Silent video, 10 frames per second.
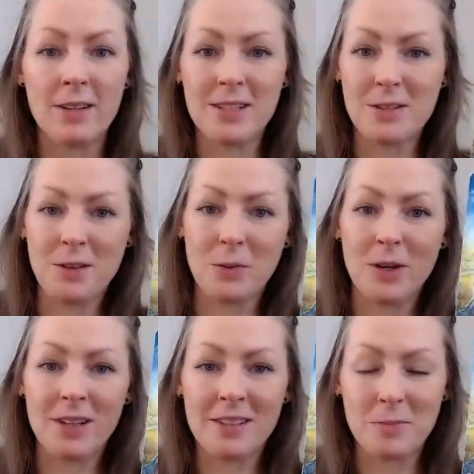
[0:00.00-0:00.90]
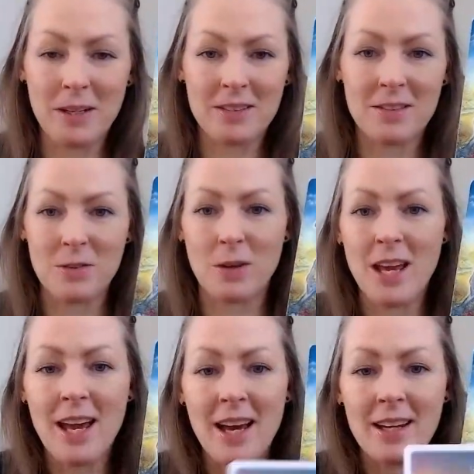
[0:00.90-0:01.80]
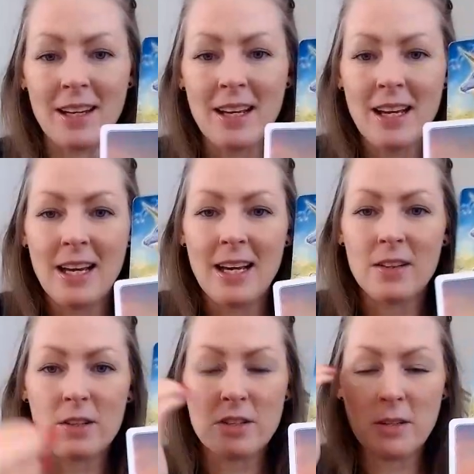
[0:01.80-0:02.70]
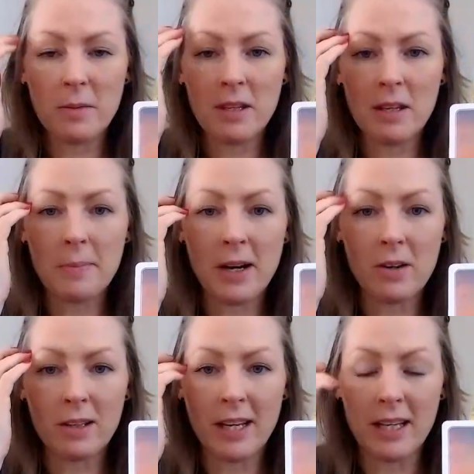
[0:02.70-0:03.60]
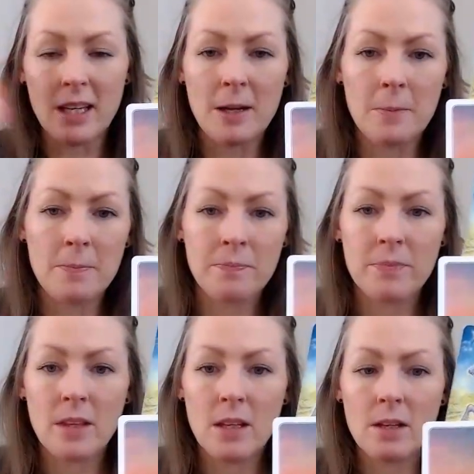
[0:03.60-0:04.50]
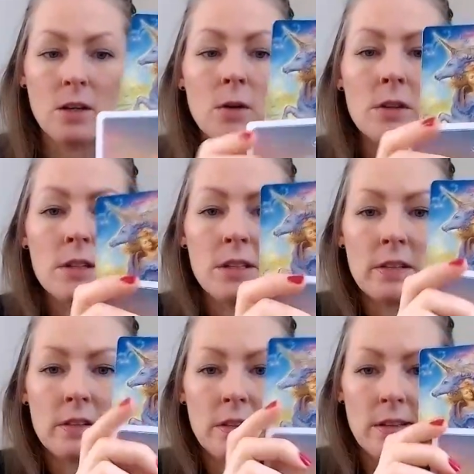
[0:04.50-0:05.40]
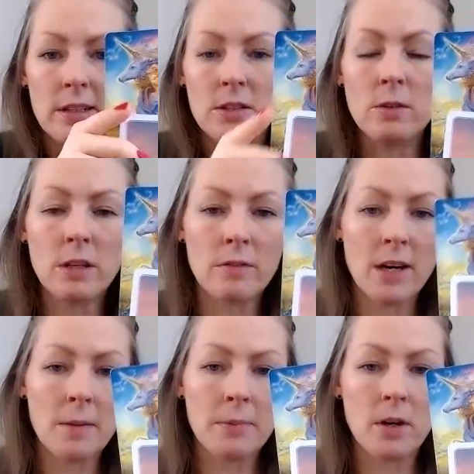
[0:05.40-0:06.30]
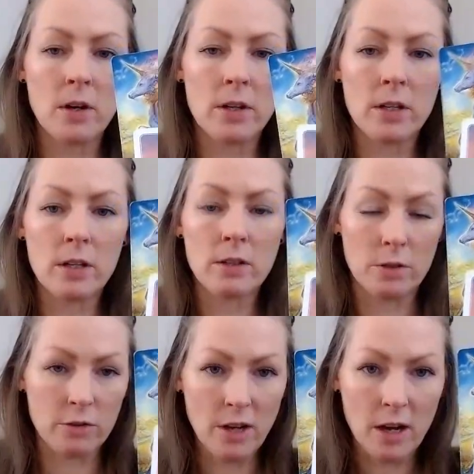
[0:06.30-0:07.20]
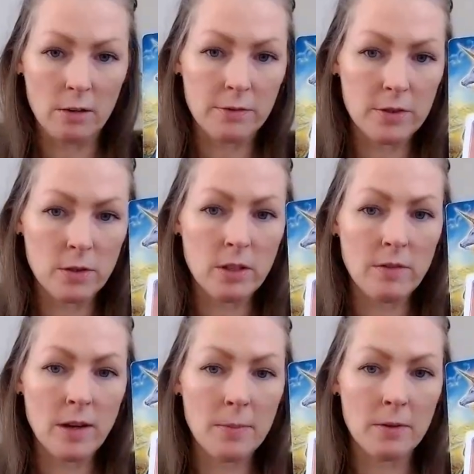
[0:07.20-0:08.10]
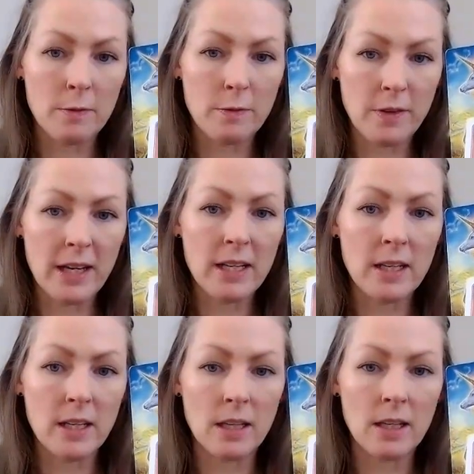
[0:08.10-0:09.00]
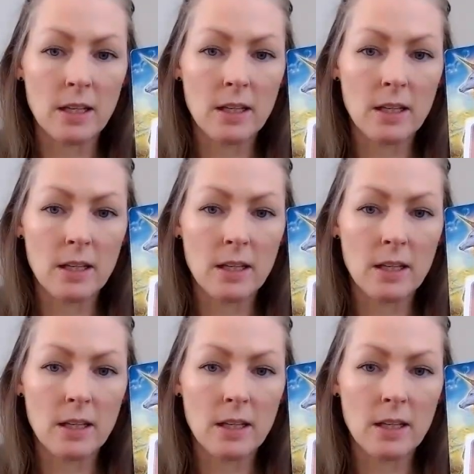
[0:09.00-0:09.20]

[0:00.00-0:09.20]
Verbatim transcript: into the world as best as you can. And there's something about like go the distance, like don't give up on yourself. Don't give up on finding